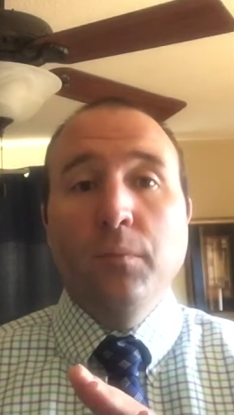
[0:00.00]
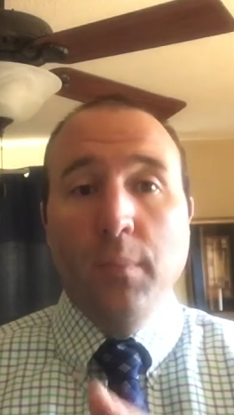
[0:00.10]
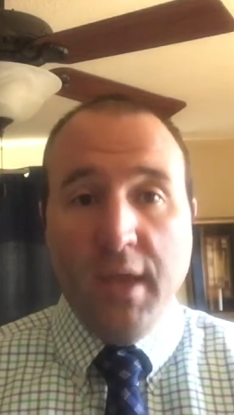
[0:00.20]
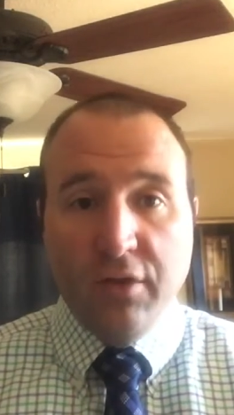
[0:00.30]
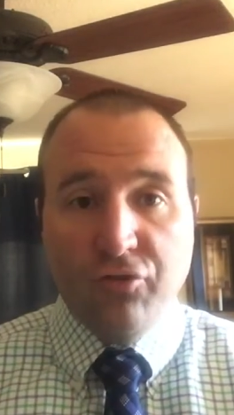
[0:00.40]

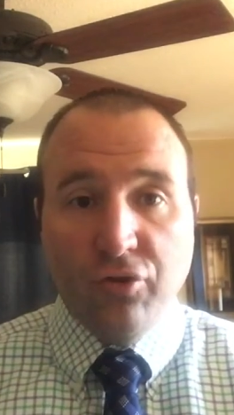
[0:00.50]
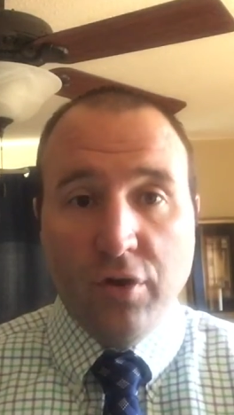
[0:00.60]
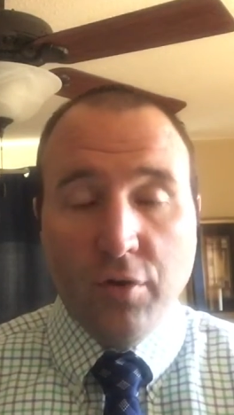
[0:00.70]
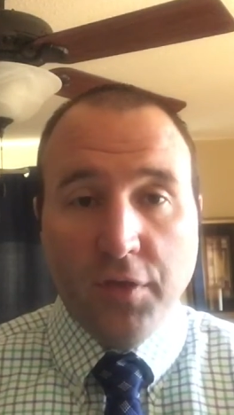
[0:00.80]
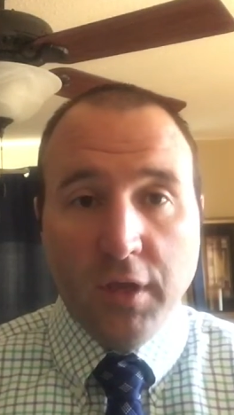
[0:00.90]
make
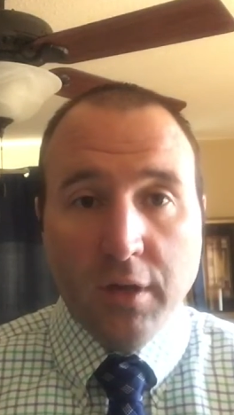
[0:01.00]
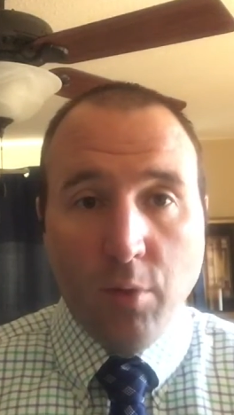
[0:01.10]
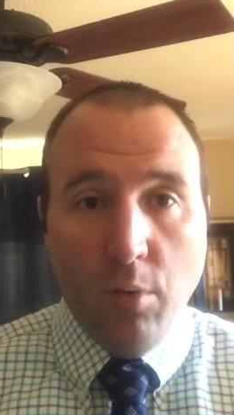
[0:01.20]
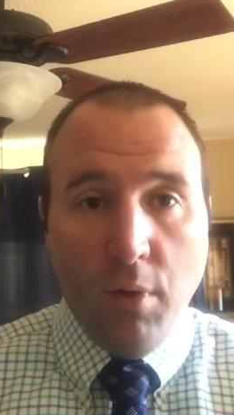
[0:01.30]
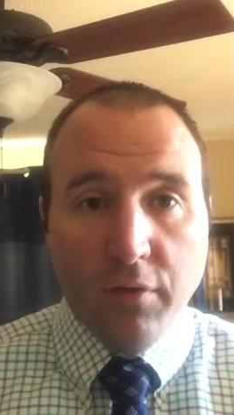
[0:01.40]
sure you're thinking
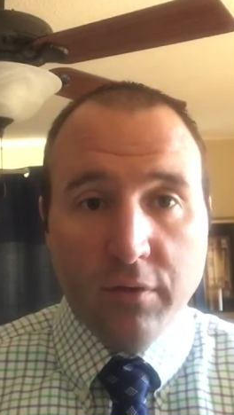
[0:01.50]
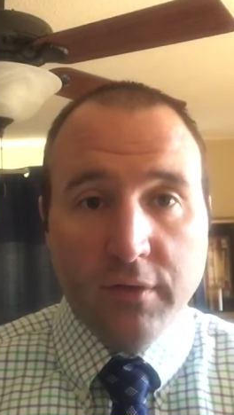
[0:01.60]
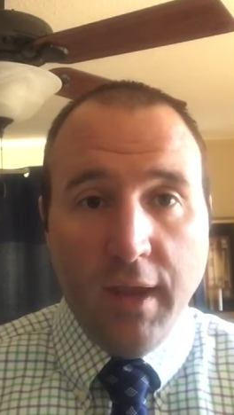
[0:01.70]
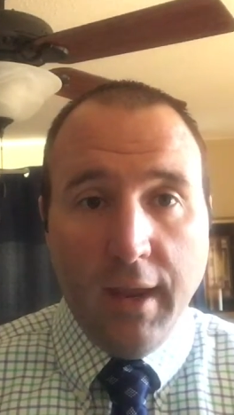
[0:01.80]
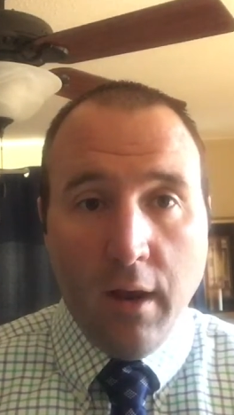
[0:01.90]
about
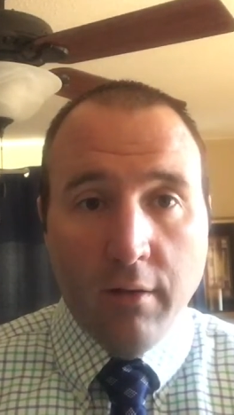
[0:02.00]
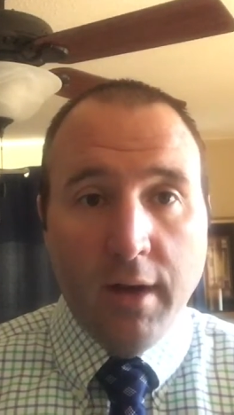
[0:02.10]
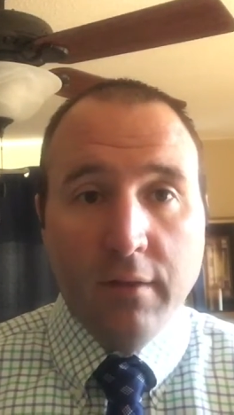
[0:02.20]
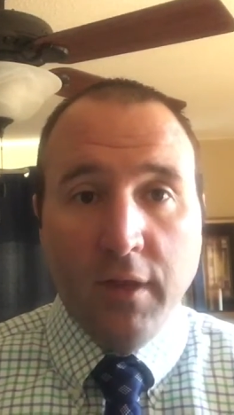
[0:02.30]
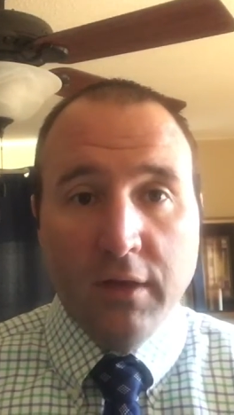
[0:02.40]
Mother's Day, all
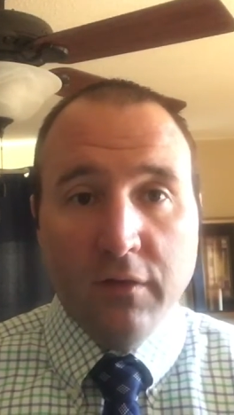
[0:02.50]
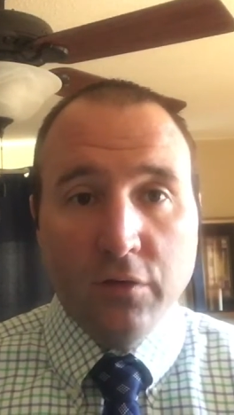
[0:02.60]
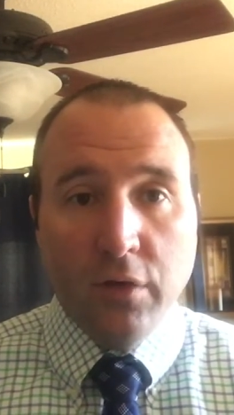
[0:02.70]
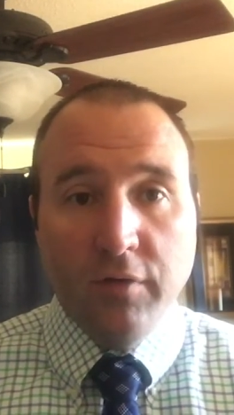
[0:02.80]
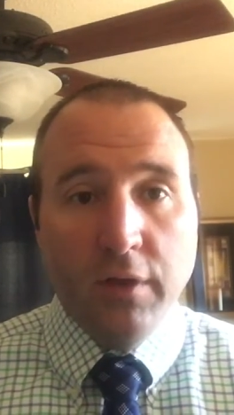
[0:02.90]
right? They
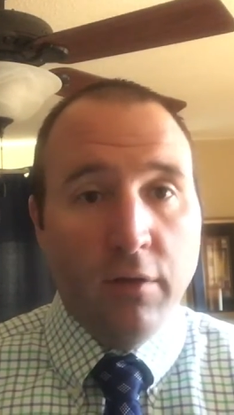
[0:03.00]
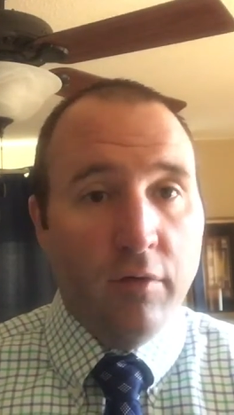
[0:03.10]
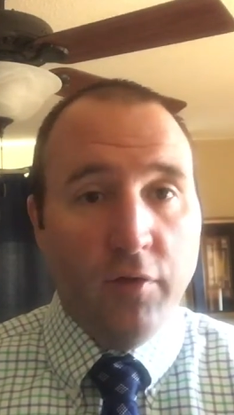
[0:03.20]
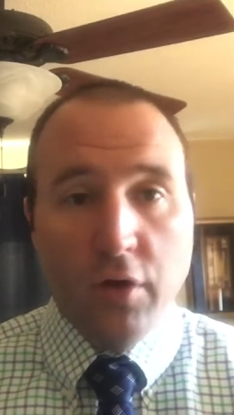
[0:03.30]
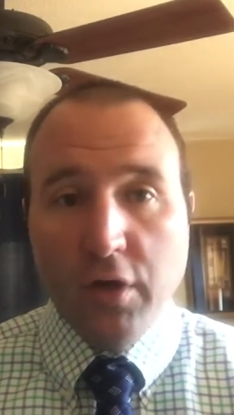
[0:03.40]
deserve it.
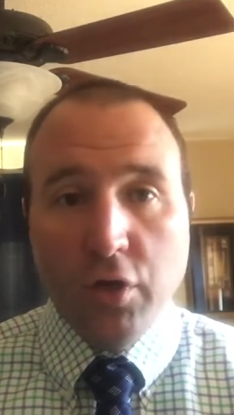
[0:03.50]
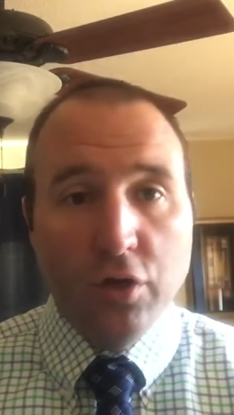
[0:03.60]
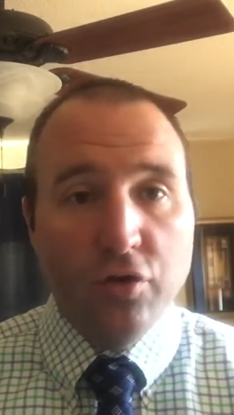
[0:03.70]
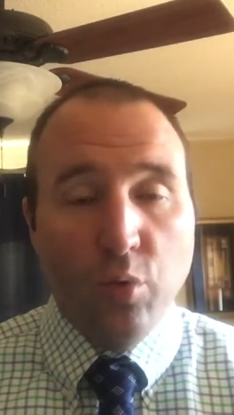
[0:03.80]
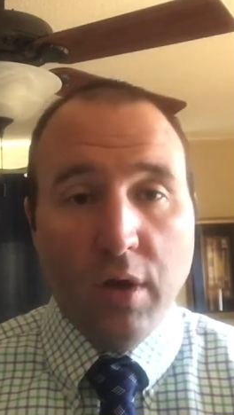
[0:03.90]
They're very
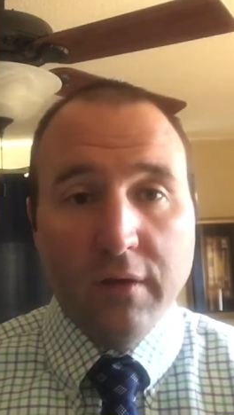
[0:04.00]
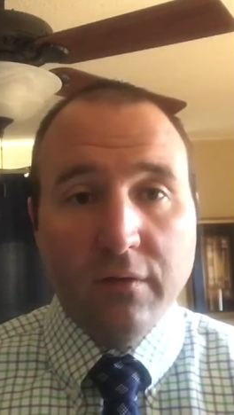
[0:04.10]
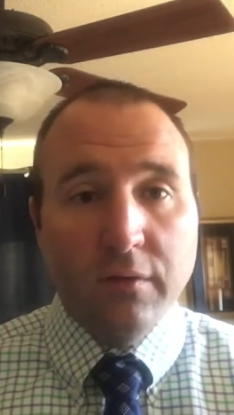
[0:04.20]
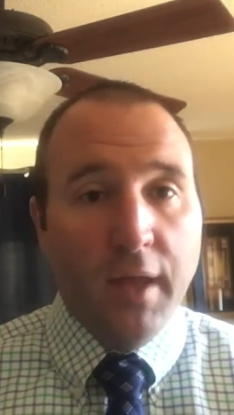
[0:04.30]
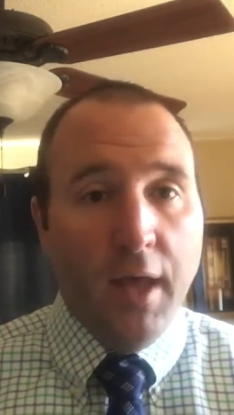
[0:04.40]
good to
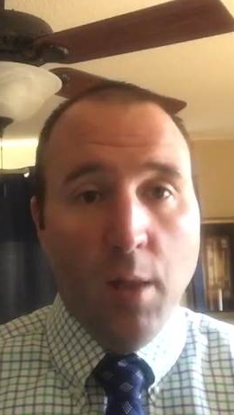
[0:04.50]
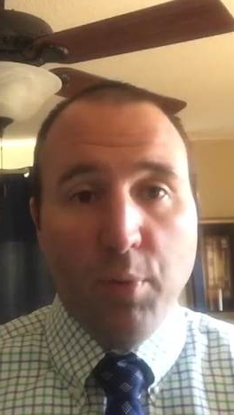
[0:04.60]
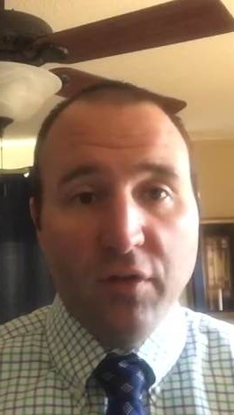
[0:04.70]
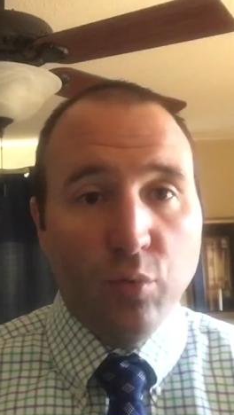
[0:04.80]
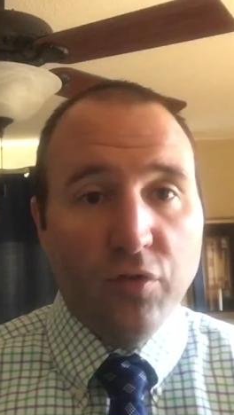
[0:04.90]
us. They
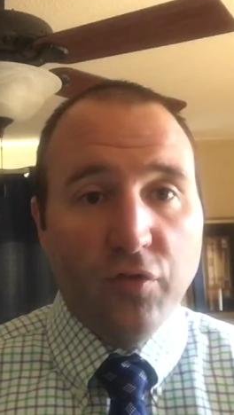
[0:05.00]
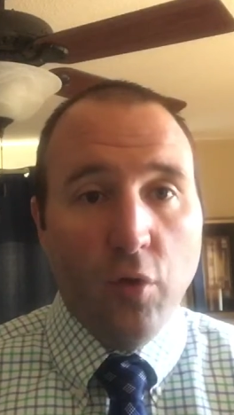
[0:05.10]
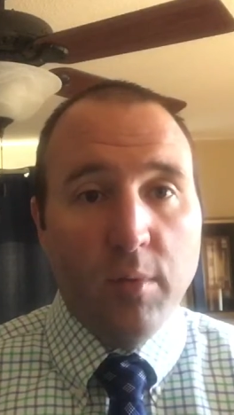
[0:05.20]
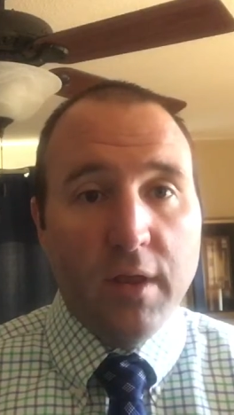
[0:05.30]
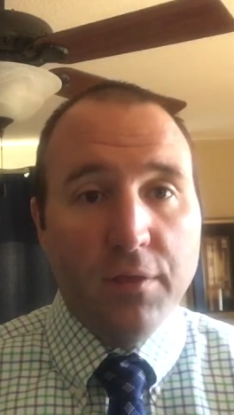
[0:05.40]
help us with
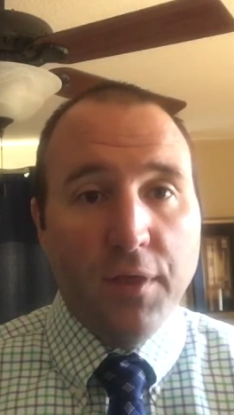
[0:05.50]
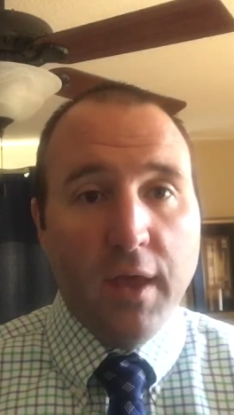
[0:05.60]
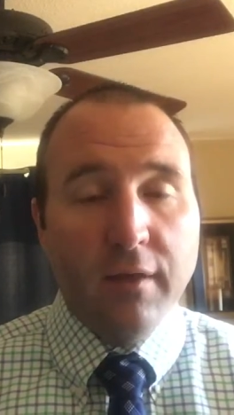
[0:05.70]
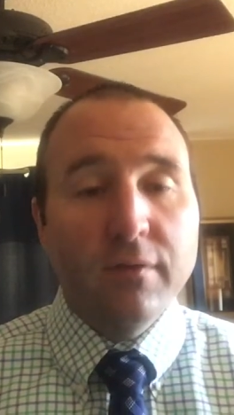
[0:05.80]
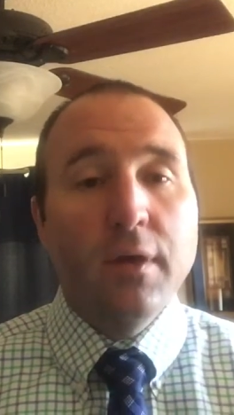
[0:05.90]
so many
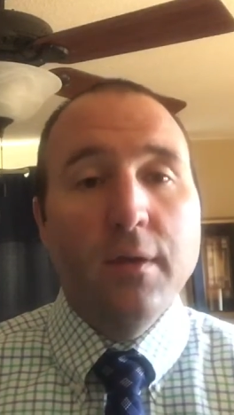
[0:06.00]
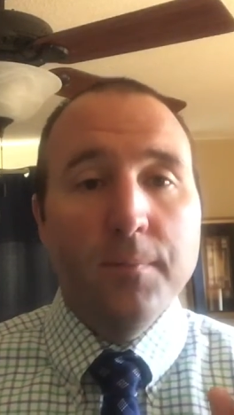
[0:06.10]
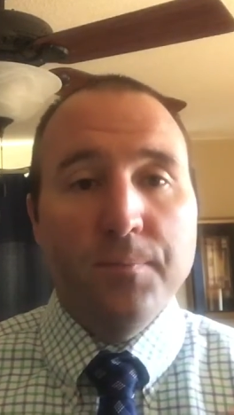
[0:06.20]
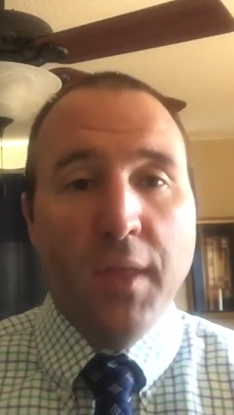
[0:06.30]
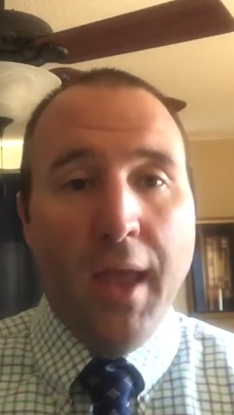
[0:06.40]
things.
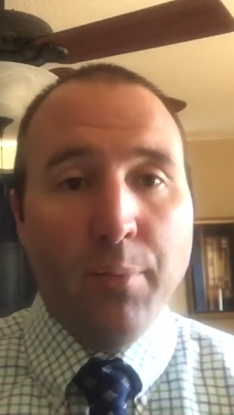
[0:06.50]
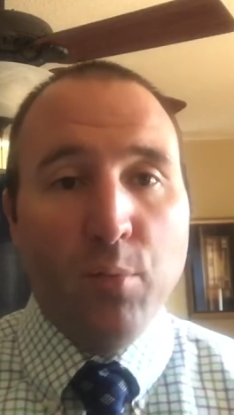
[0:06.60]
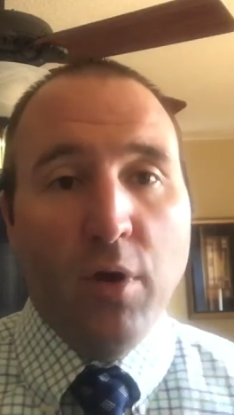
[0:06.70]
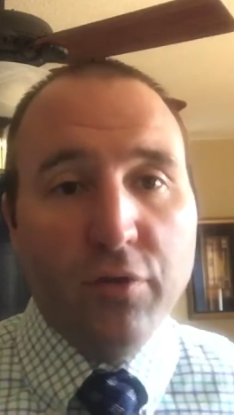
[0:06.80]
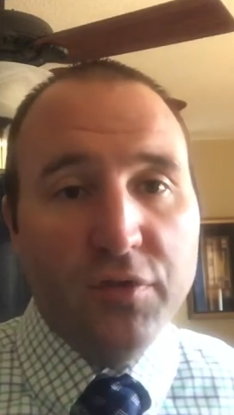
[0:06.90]
Happy
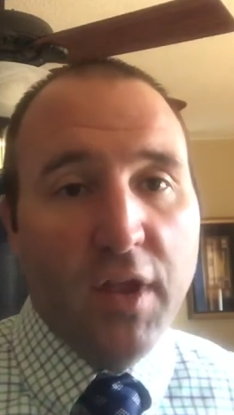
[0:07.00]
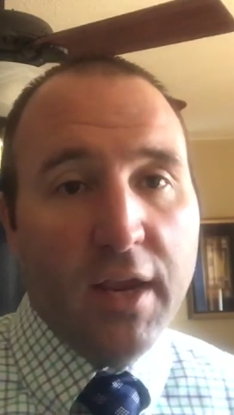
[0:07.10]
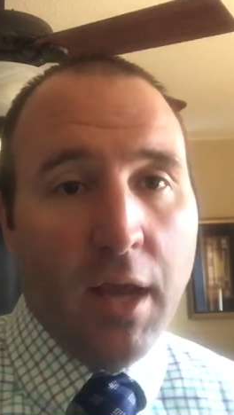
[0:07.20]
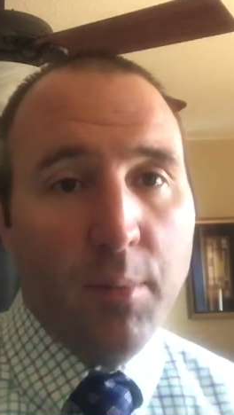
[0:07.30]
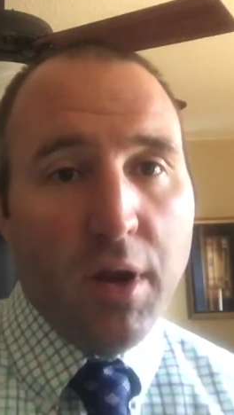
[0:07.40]
Mother's
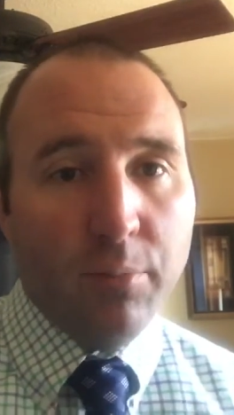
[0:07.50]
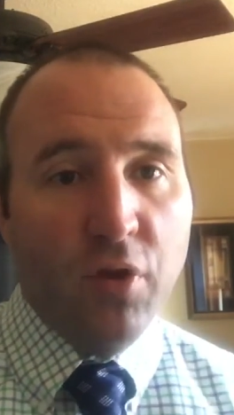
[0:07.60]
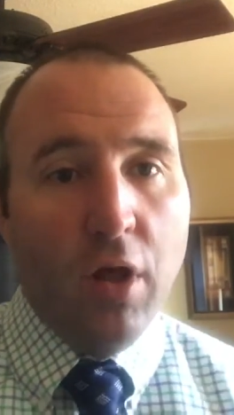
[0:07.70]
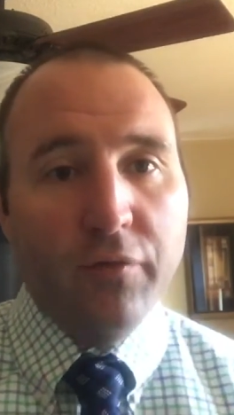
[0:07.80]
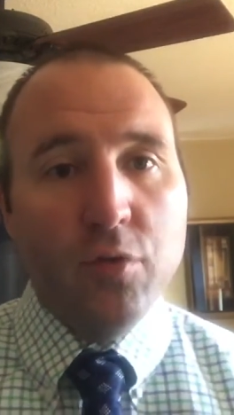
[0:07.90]
Day coming up
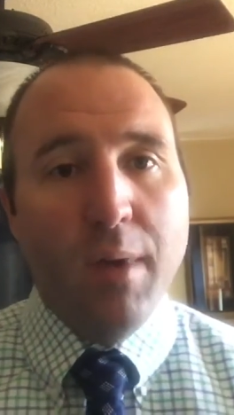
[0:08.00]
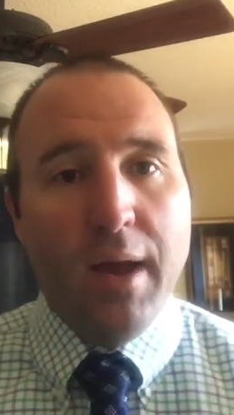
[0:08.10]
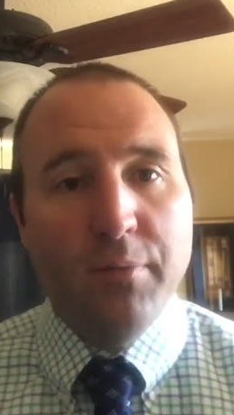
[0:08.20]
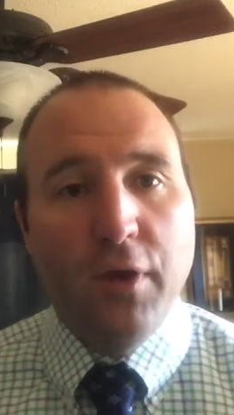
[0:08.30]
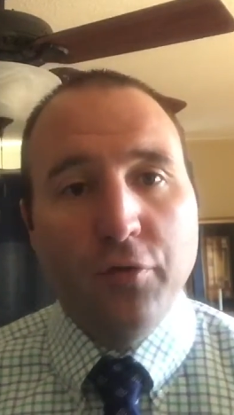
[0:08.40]
to all of you
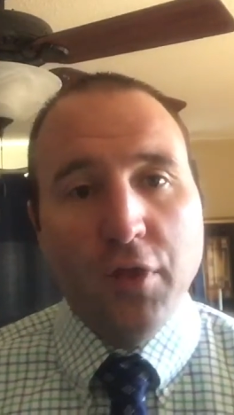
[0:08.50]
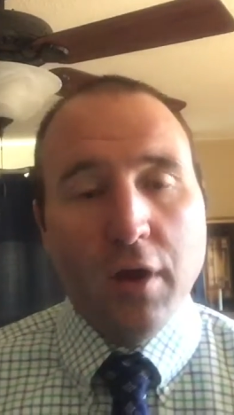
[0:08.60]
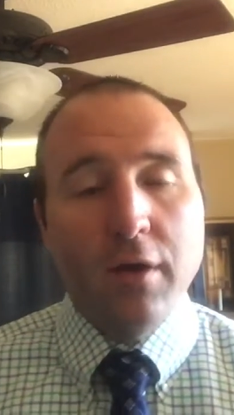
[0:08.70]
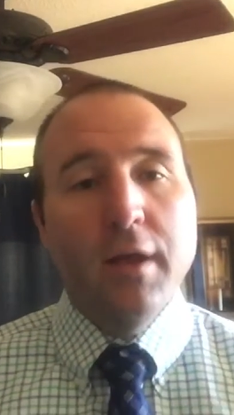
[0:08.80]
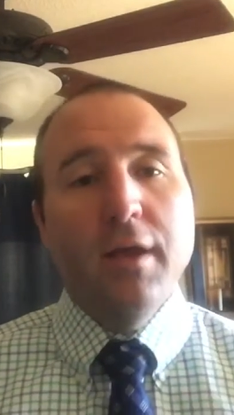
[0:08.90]
moms out
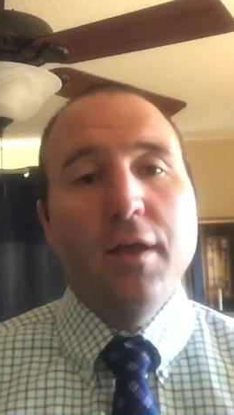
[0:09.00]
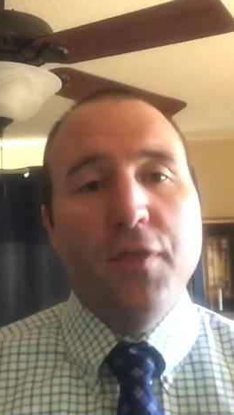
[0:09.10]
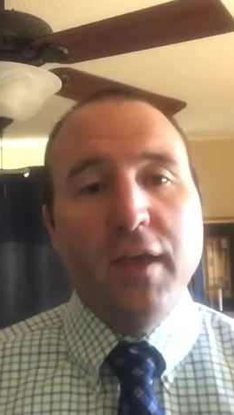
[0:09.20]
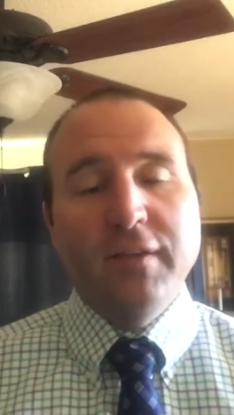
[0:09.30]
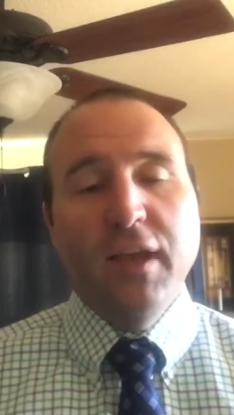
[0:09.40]
there. Thanks,